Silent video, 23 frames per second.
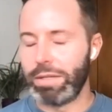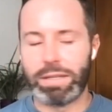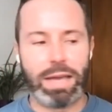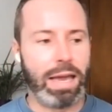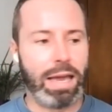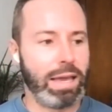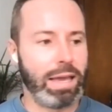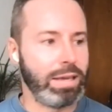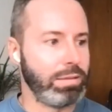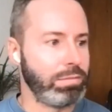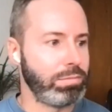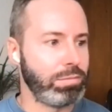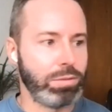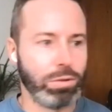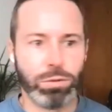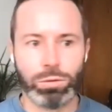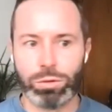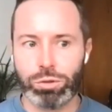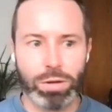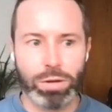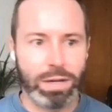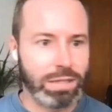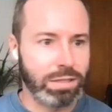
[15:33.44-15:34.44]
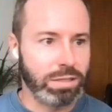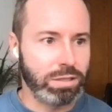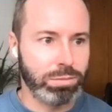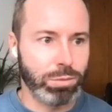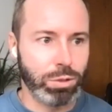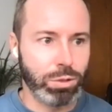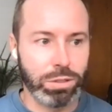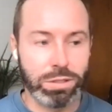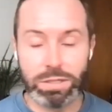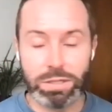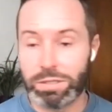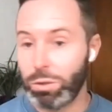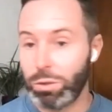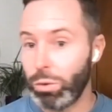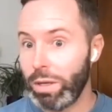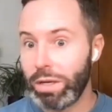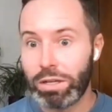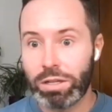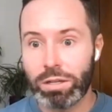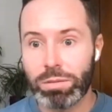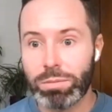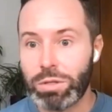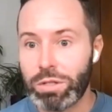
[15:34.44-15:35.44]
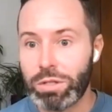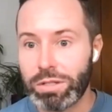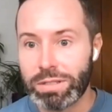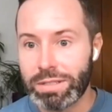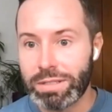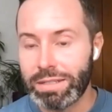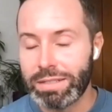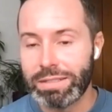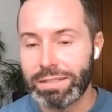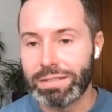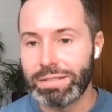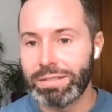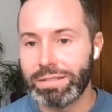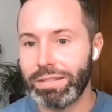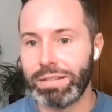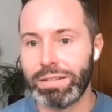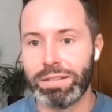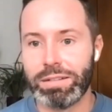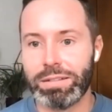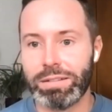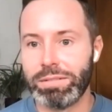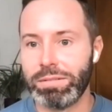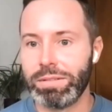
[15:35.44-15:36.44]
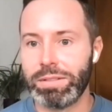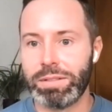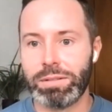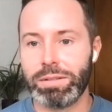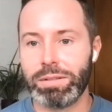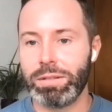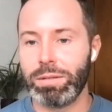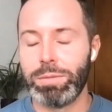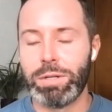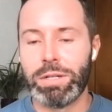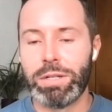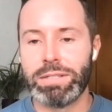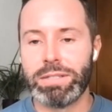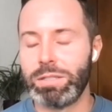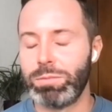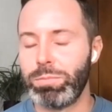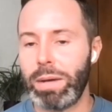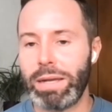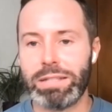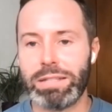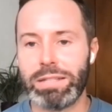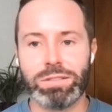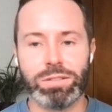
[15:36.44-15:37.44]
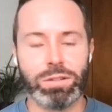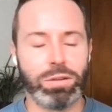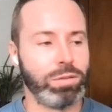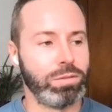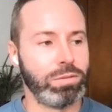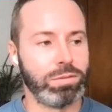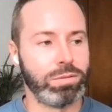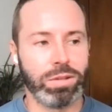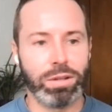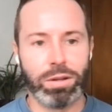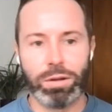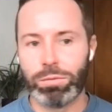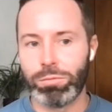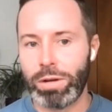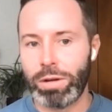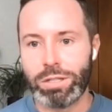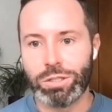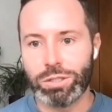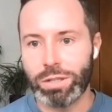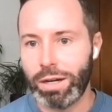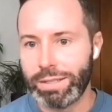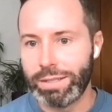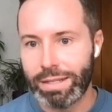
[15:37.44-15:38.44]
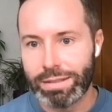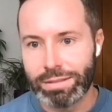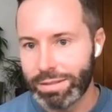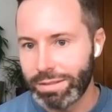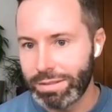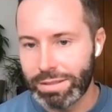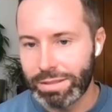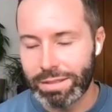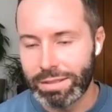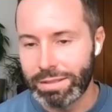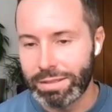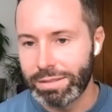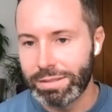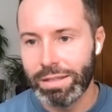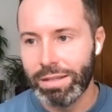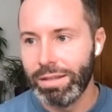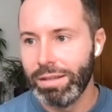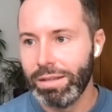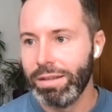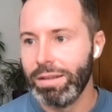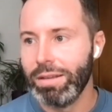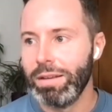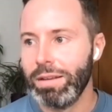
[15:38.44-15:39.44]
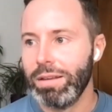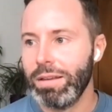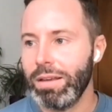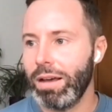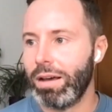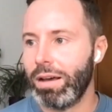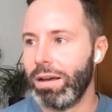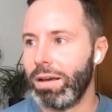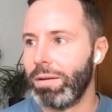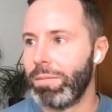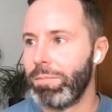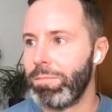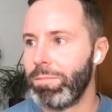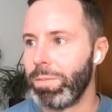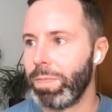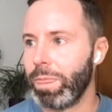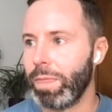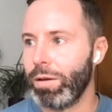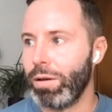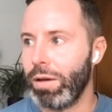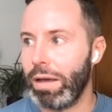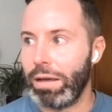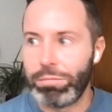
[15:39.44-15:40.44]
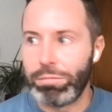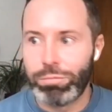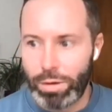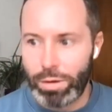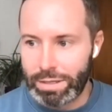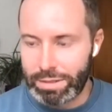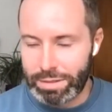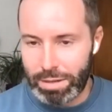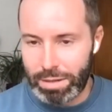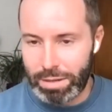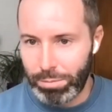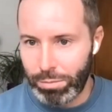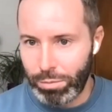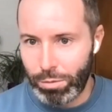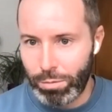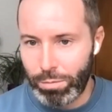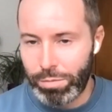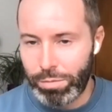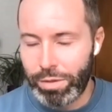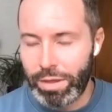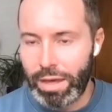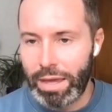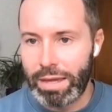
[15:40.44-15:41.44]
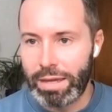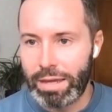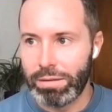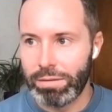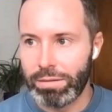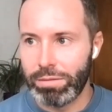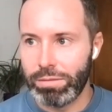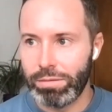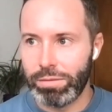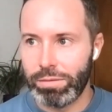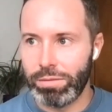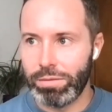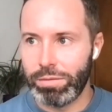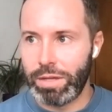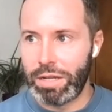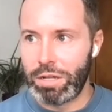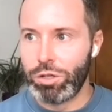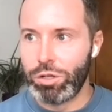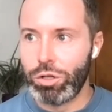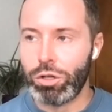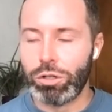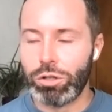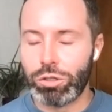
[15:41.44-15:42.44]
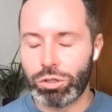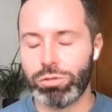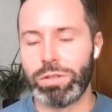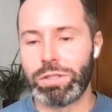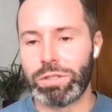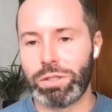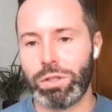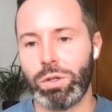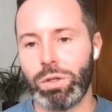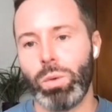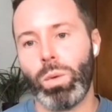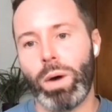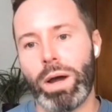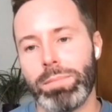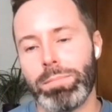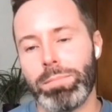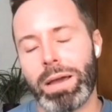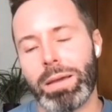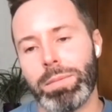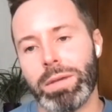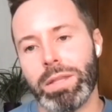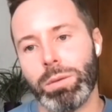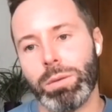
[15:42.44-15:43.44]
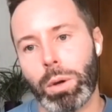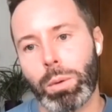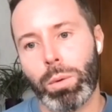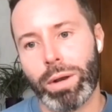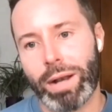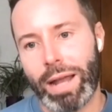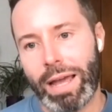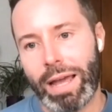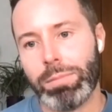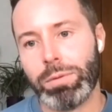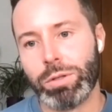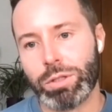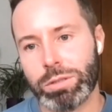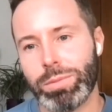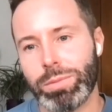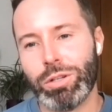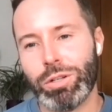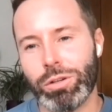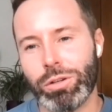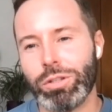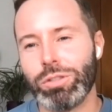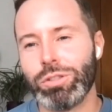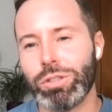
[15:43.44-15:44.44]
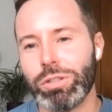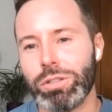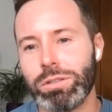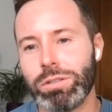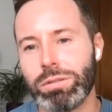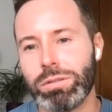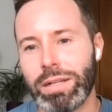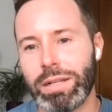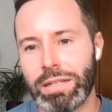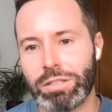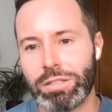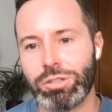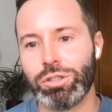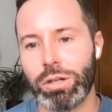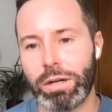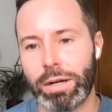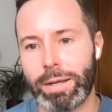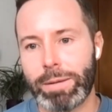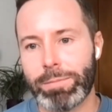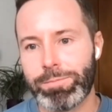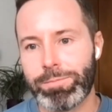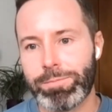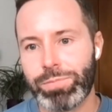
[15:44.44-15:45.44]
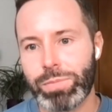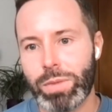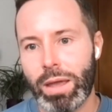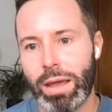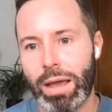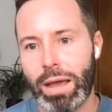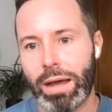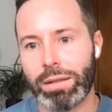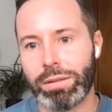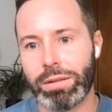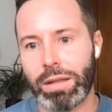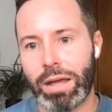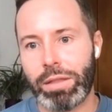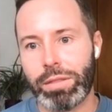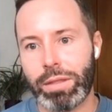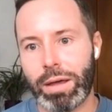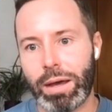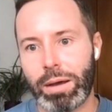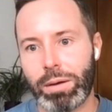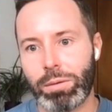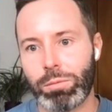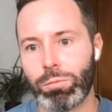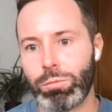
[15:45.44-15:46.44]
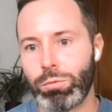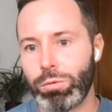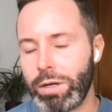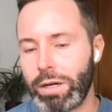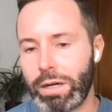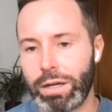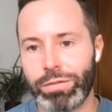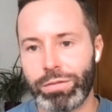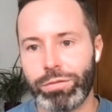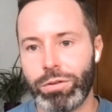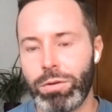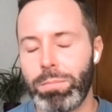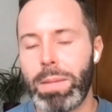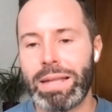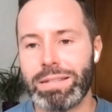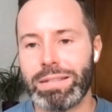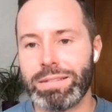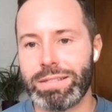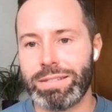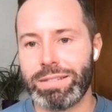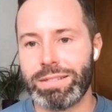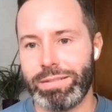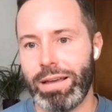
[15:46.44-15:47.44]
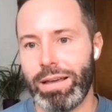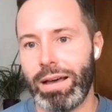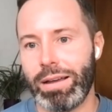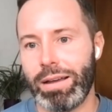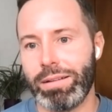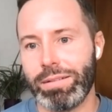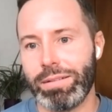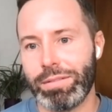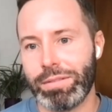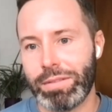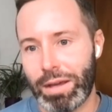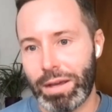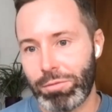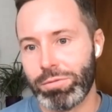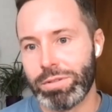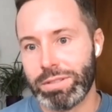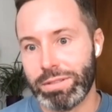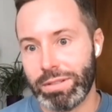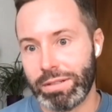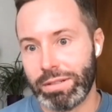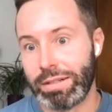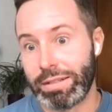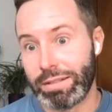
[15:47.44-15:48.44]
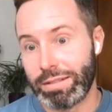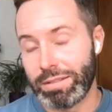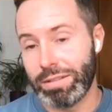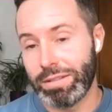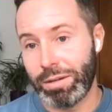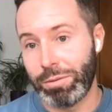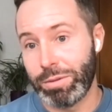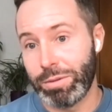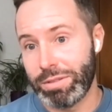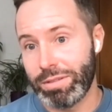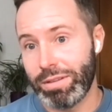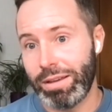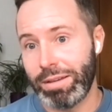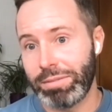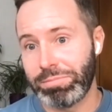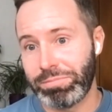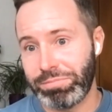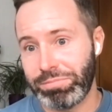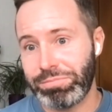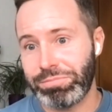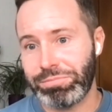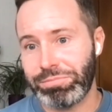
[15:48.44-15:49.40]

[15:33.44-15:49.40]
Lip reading: gay or trans communities, queer communities, the communities based on racial identities, for example, they nurture us in a way maybe that we weren't able to be nurtured initially, and that really foments that resilience, I would say.